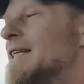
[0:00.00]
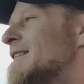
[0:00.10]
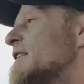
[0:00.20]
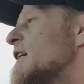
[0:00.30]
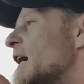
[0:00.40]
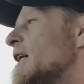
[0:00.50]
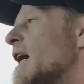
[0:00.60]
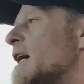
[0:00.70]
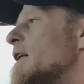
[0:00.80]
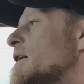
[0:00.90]
Listen, Yang
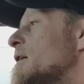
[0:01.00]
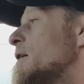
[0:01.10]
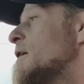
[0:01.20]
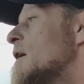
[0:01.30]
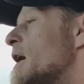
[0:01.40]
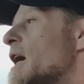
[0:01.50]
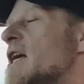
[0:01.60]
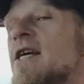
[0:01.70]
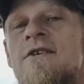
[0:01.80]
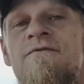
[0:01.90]
Gang, it is